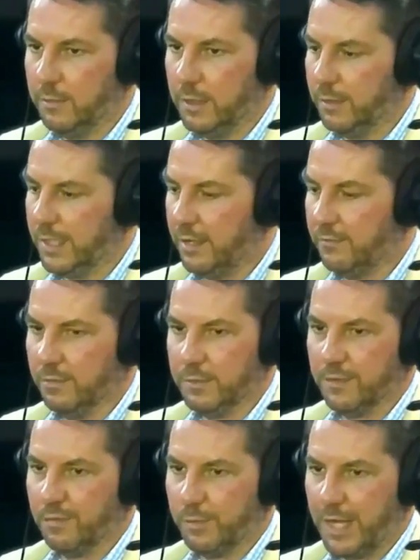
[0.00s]
even though we came from
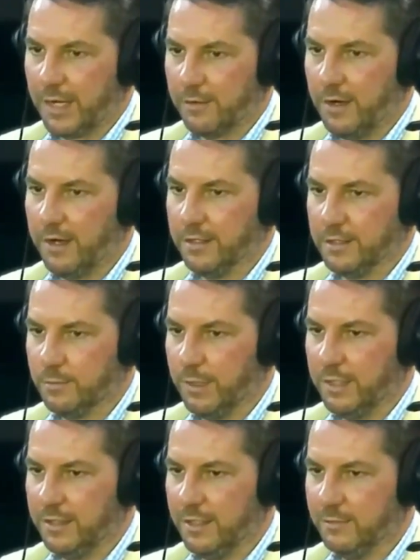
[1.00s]
different backgrounds.
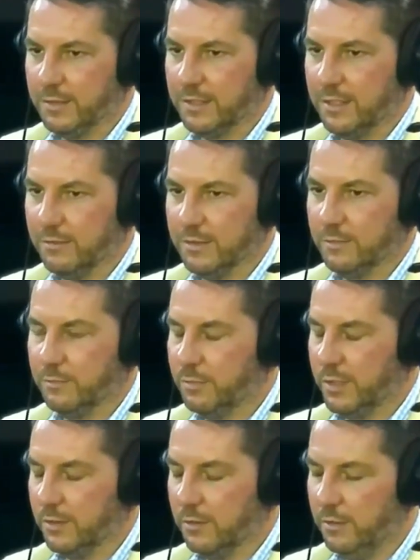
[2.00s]
But it was
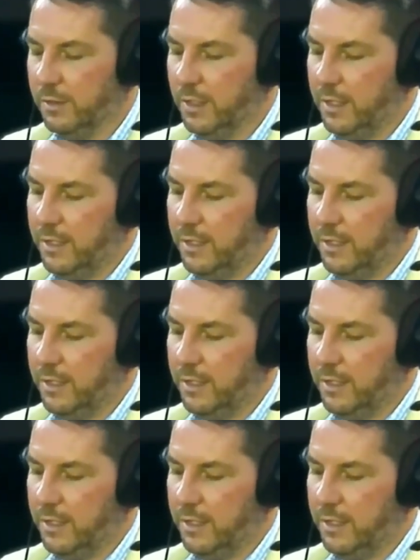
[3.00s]
pretty cool.